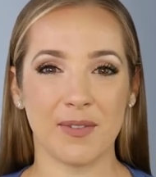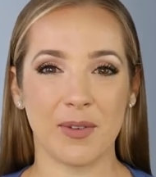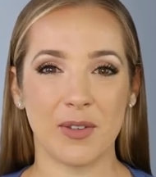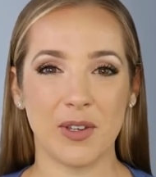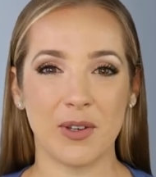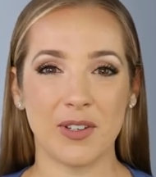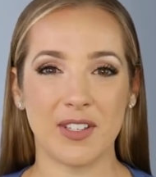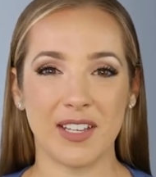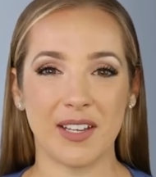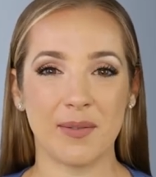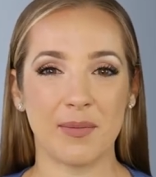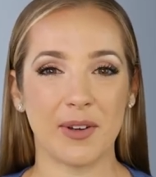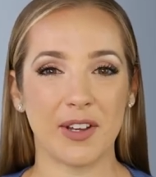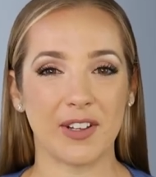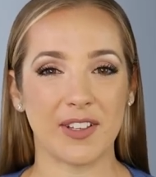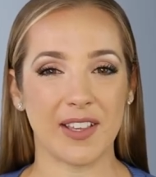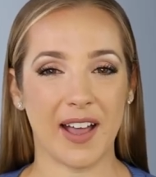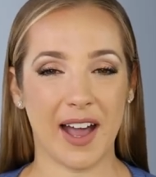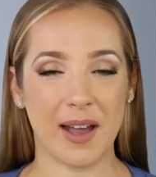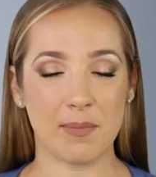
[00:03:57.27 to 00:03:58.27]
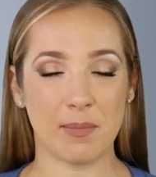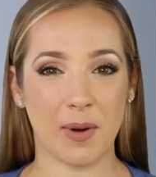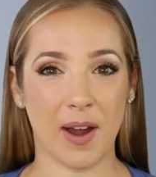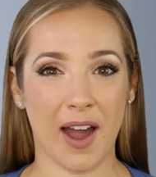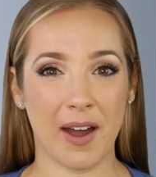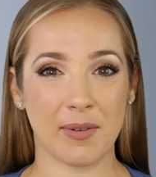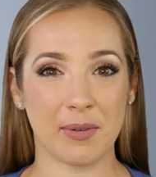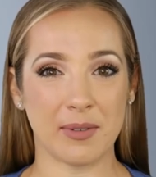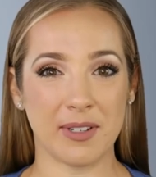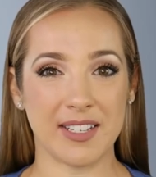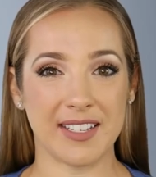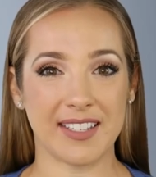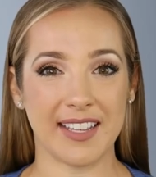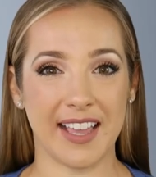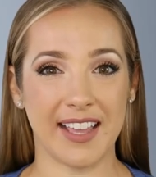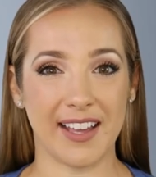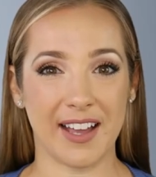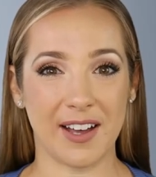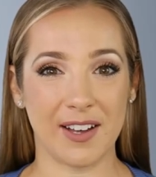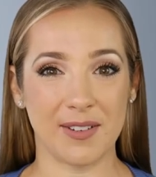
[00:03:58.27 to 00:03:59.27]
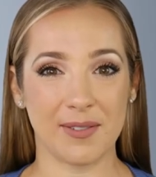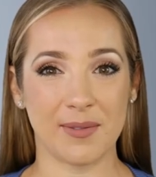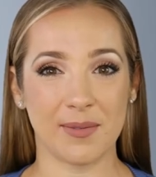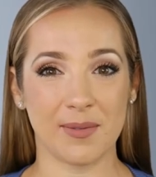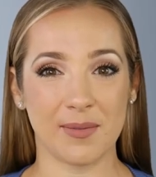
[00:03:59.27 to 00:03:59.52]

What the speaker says: using real-time Profibus data.